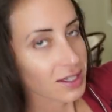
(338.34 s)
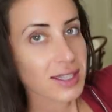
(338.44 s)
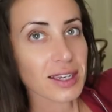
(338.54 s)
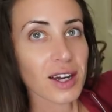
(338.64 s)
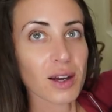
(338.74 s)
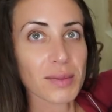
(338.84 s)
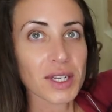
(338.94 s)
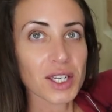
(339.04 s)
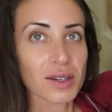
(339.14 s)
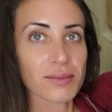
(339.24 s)
some,
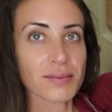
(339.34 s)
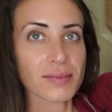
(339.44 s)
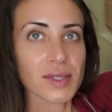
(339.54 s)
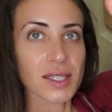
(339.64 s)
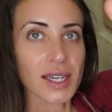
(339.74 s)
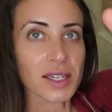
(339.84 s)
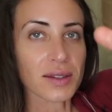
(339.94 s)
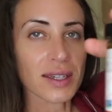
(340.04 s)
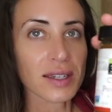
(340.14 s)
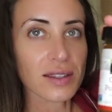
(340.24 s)
can you
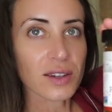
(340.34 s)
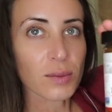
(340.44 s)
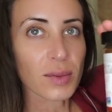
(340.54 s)
see it's so